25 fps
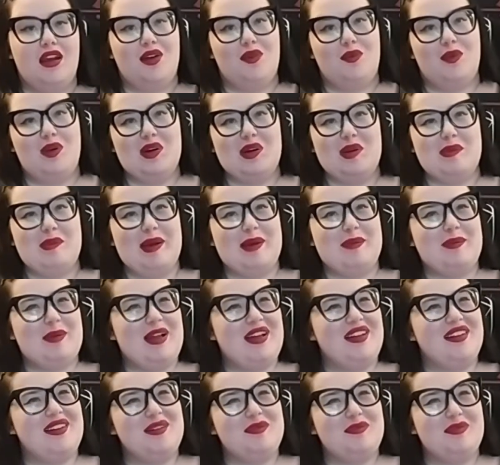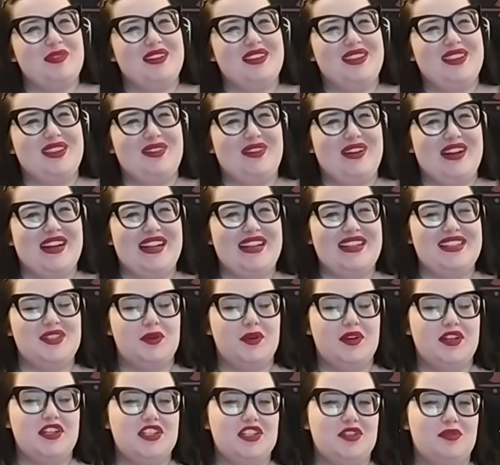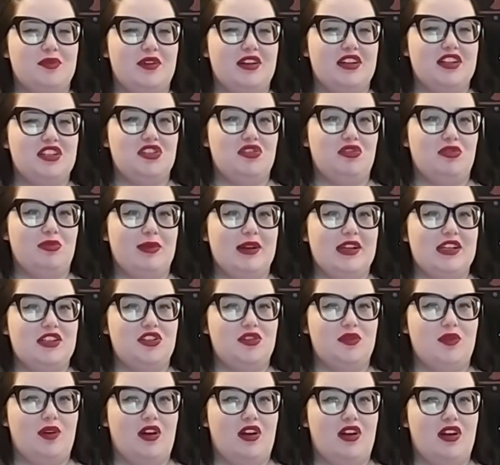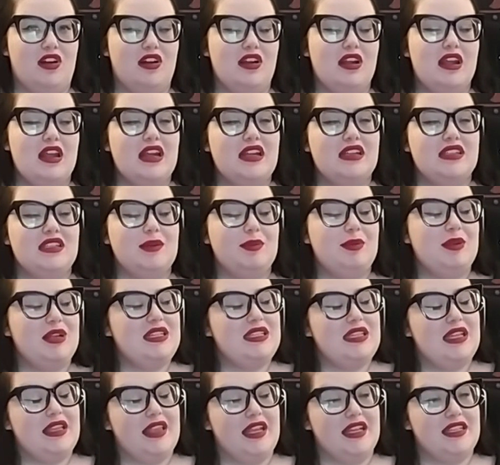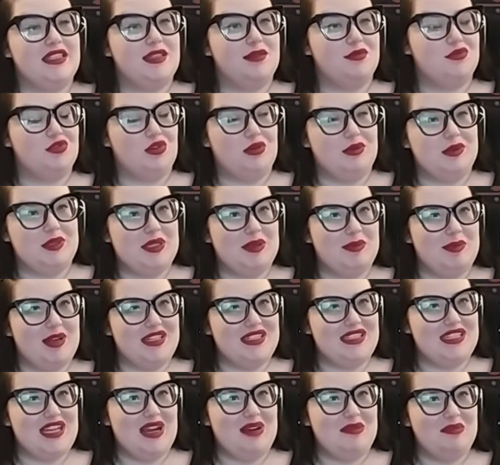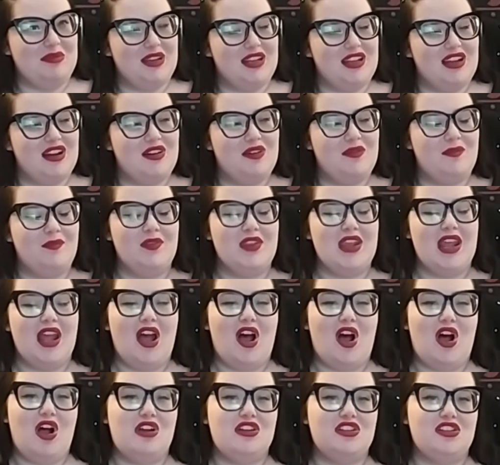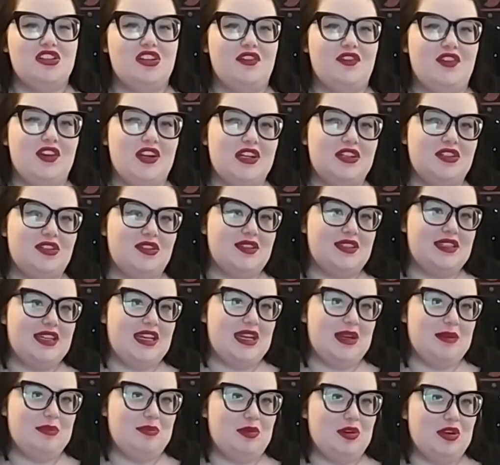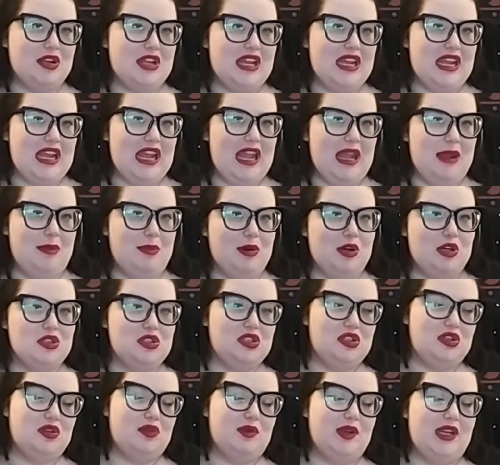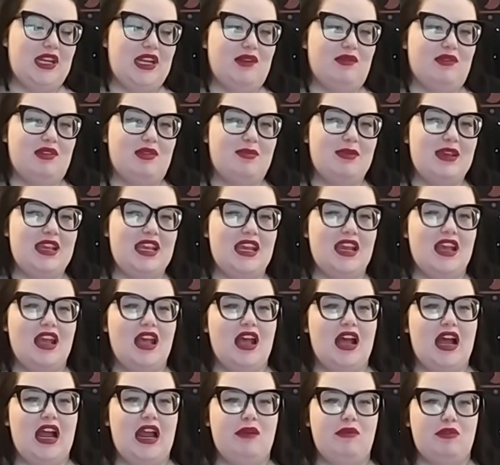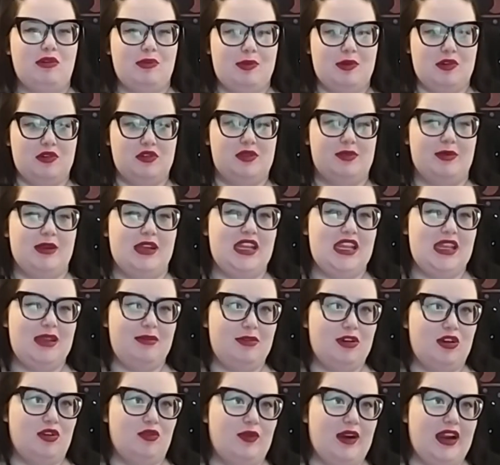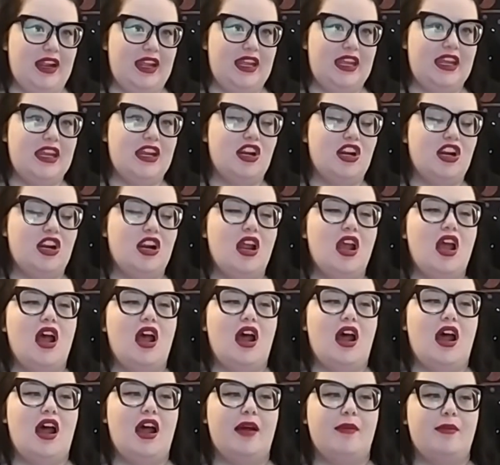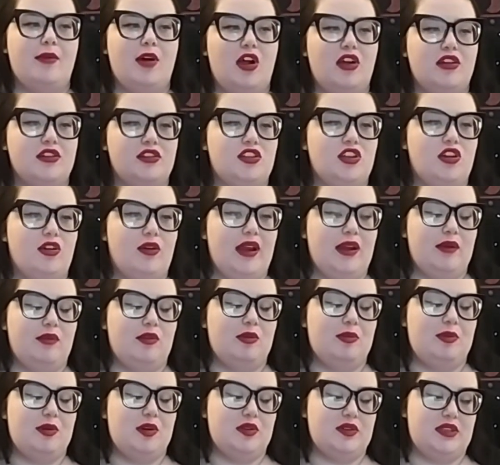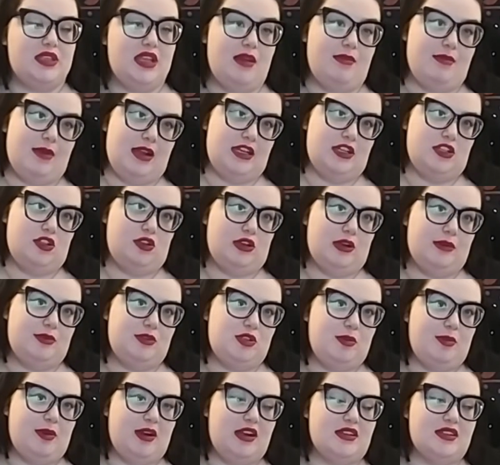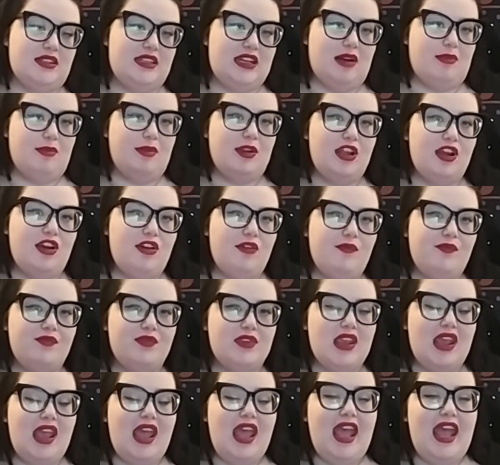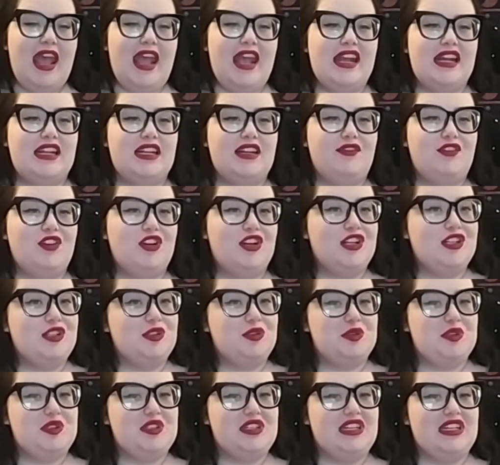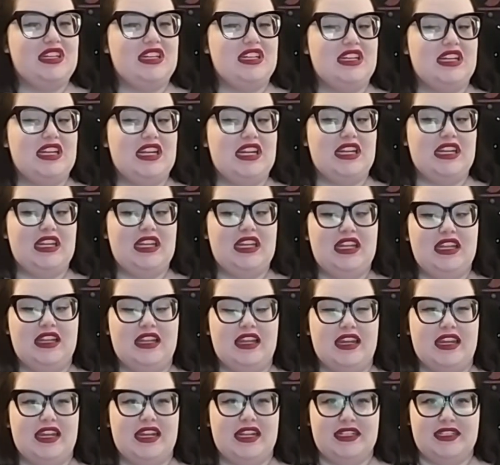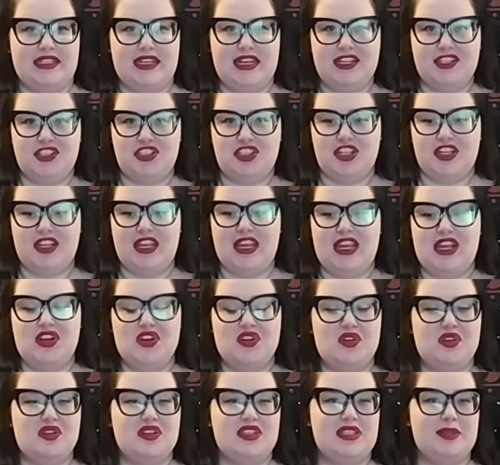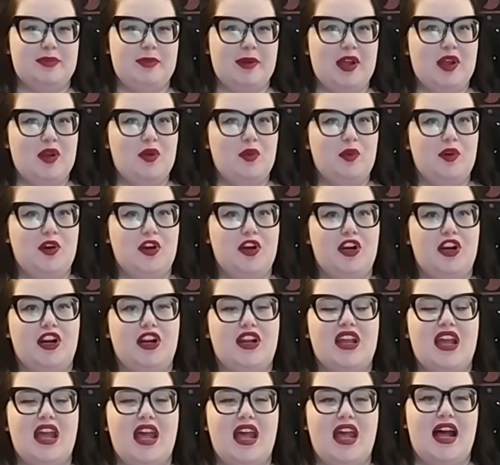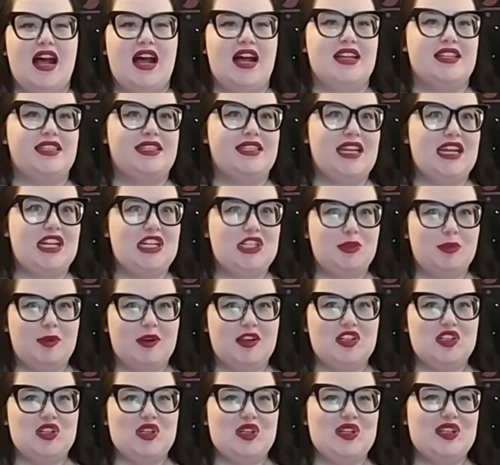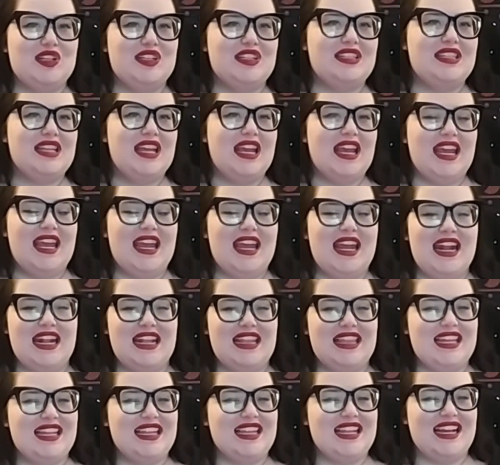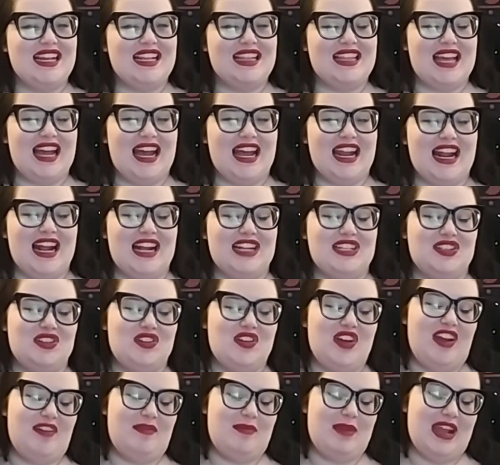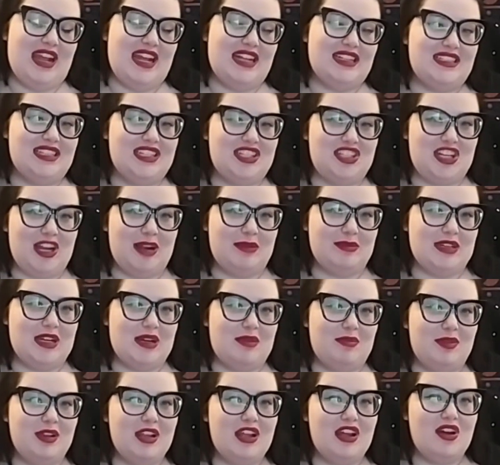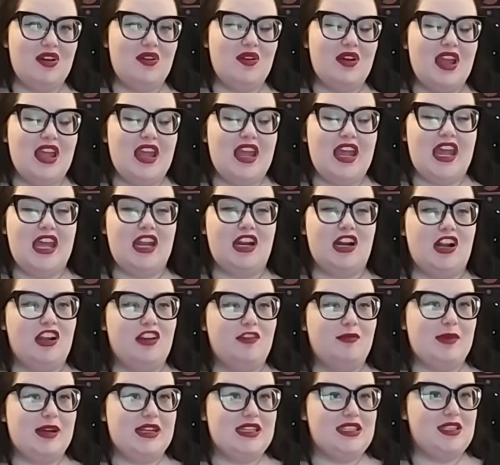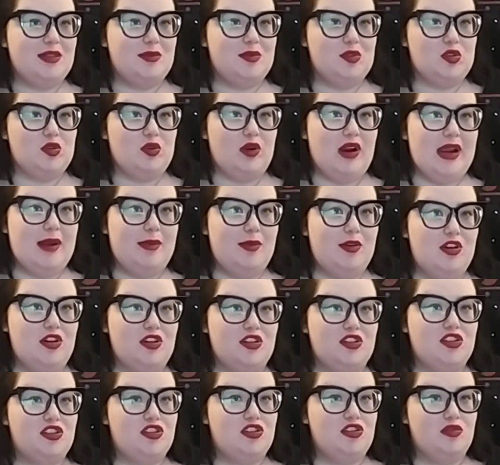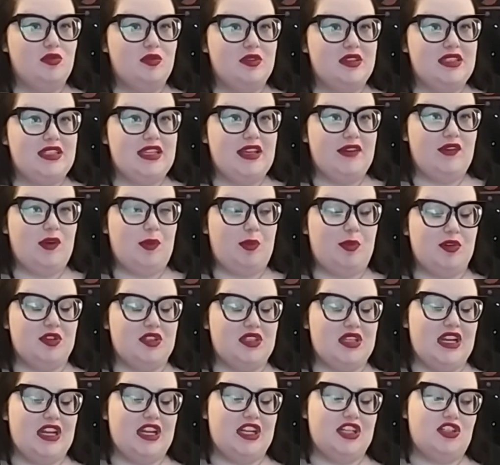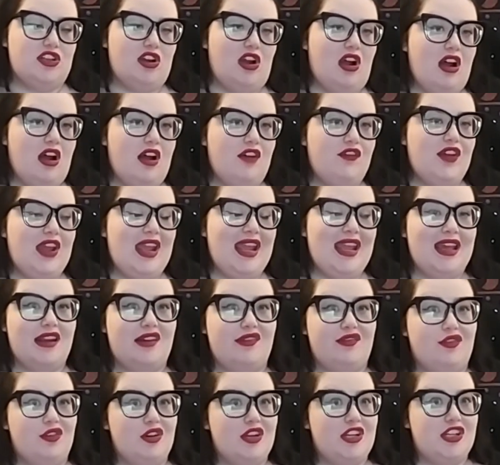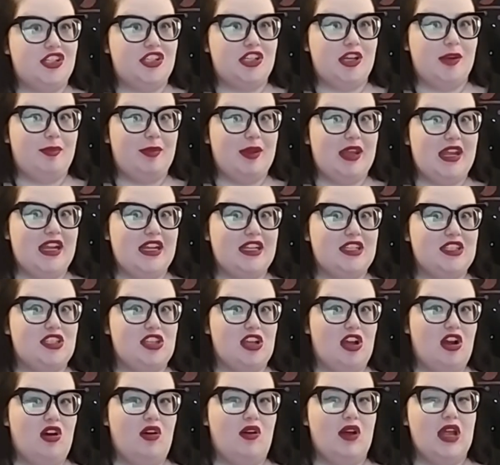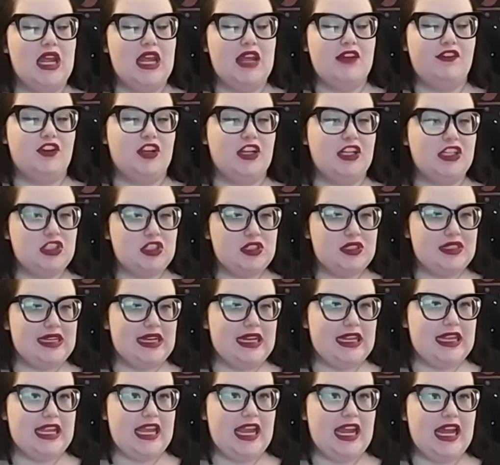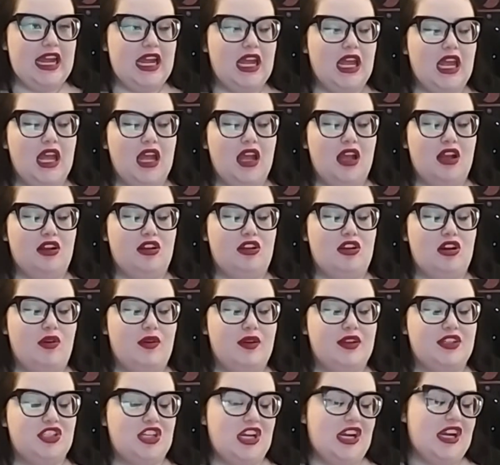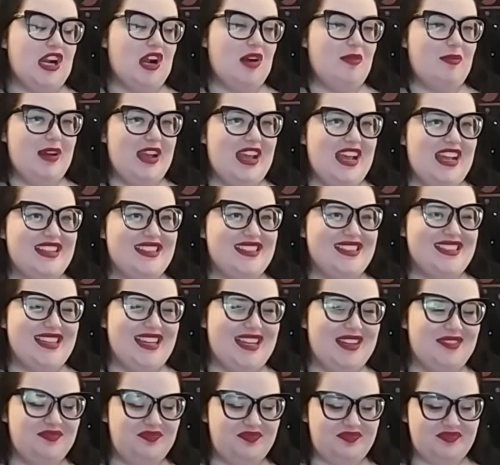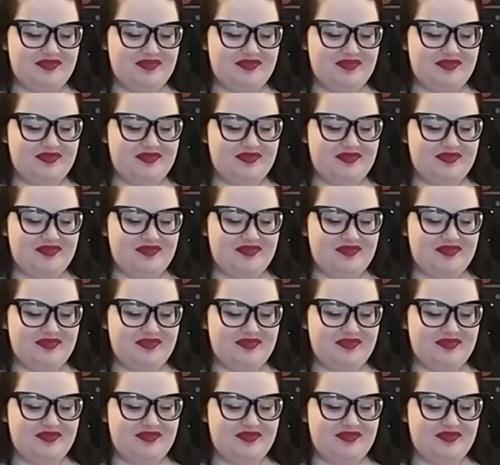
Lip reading: Welcome back, pile number 3. So I just wanted to remind you all to please hit the subscription button down below. Also, if you're interested in booking a personal reading with me, I will post my email right here. Also, I will post it in my description box down below. And if you're interested in any like intention candles, spell work, sage bundles, anything like that, I do have my Etsy shop down below, and all of my subscribers do receive a percentage off and free shipping. So if you're interested in that, go and check out my Etsy.